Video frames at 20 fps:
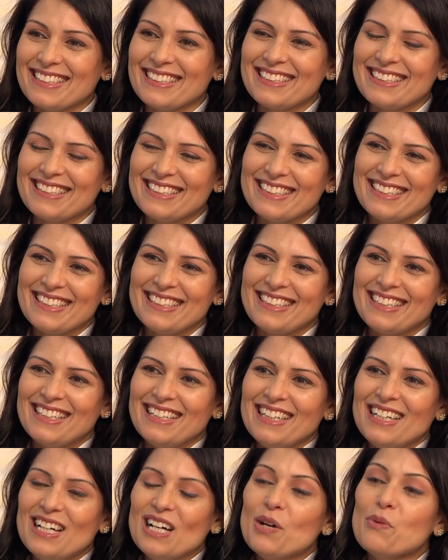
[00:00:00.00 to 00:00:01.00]
Are you
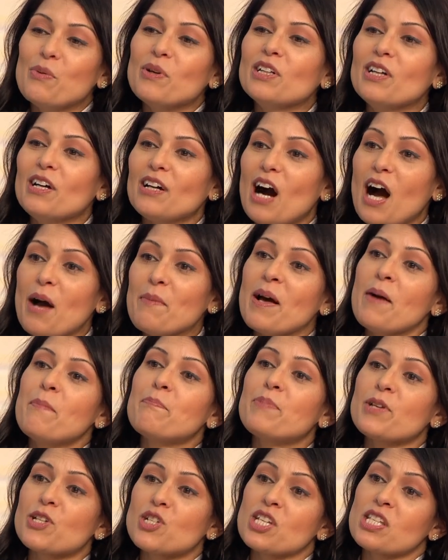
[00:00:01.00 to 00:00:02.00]
ambitious? Well, look, I'm
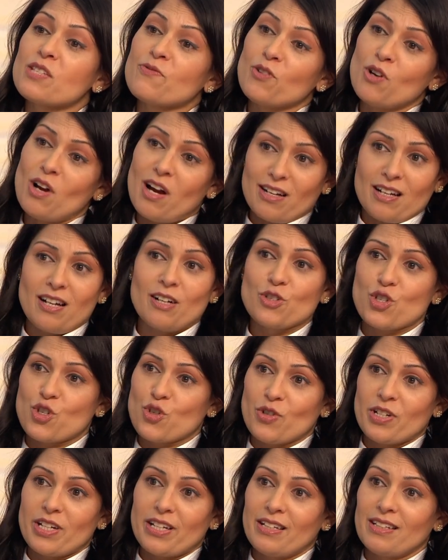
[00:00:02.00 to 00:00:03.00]
ambitious for our
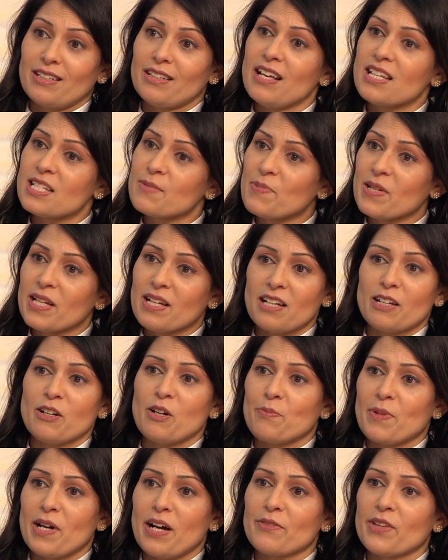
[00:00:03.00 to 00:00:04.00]
country. Let's be
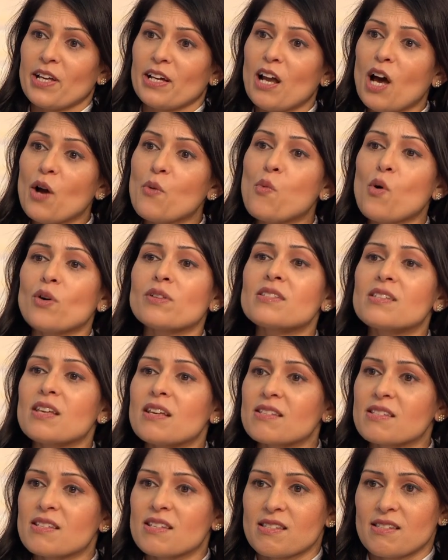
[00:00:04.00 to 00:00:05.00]
clear about that. I want
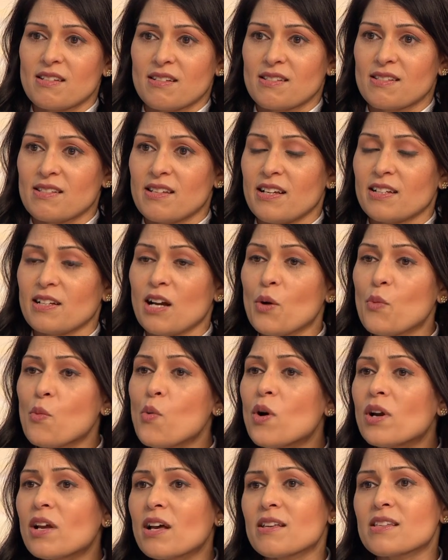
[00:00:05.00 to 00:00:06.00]
us to succeed. I
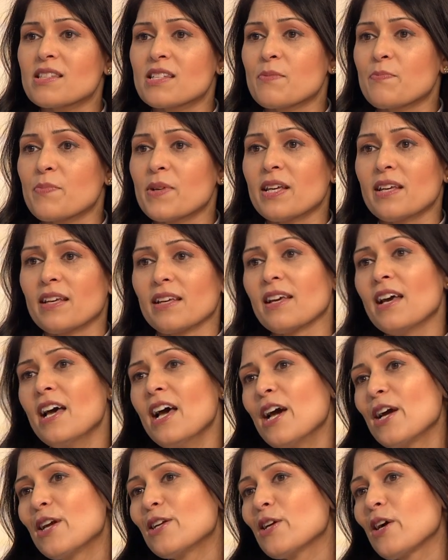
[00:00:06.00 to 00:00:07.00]
want us to be,
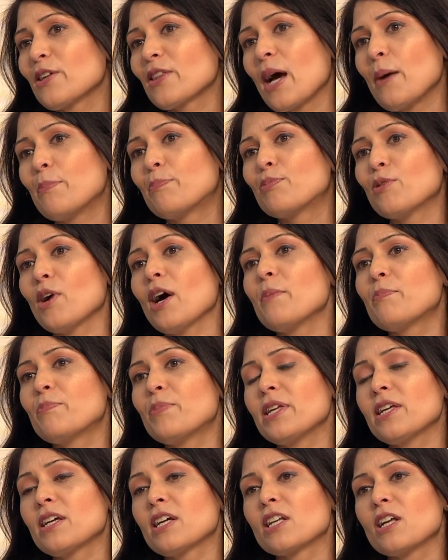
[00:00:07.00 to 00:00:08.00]
you know, that bright
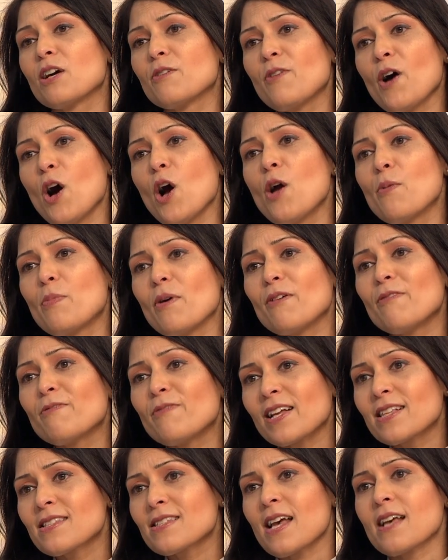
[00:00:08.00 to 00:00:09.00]
beacon of hope, a
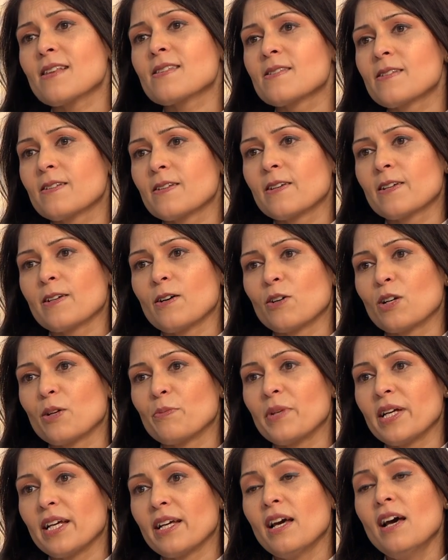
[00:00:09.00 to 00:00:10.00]
fantastic
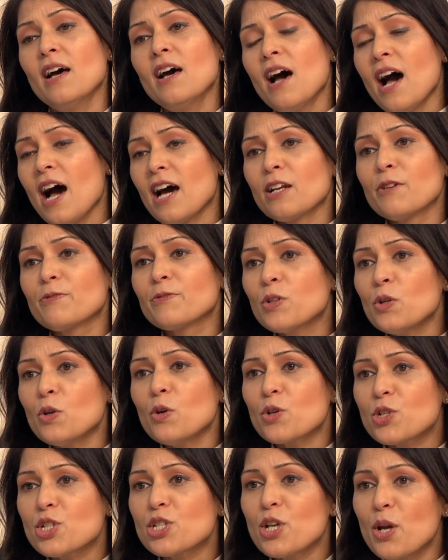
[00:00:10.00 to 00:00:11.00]
economy. And, of
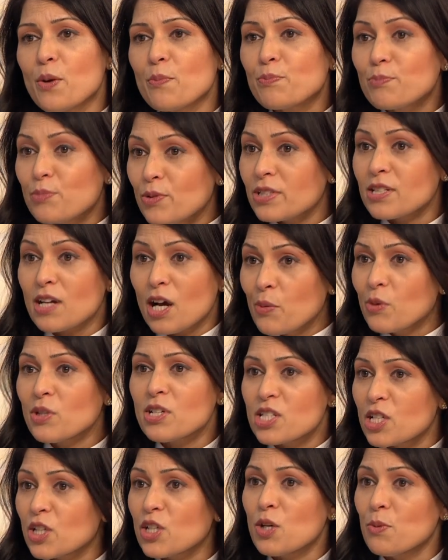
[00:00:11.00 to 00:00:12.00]
course, you know, Brit I
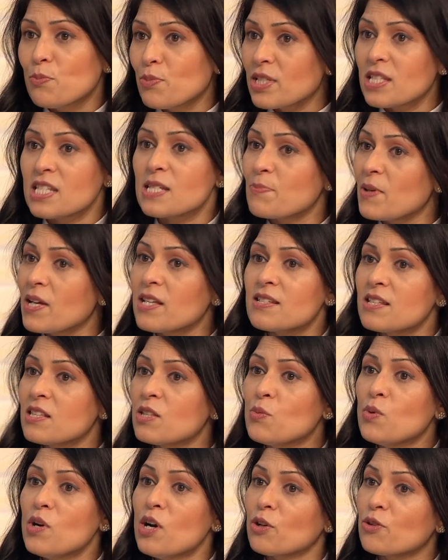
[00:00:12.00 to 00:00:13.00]
want to secure Britain's place in
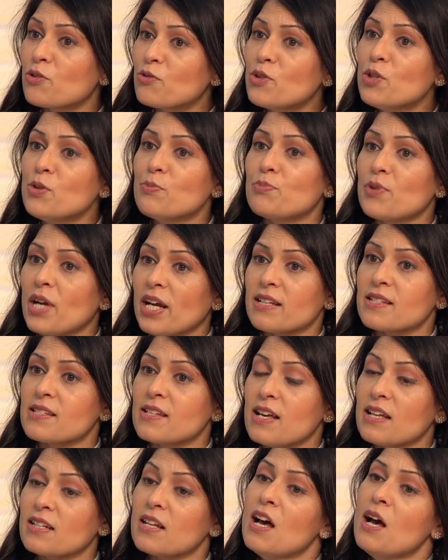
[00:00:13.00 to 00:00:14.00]
the world through
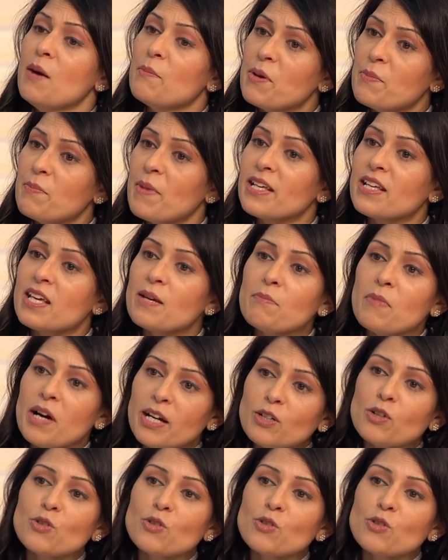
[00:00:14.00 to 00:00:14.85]
Brexit, but making my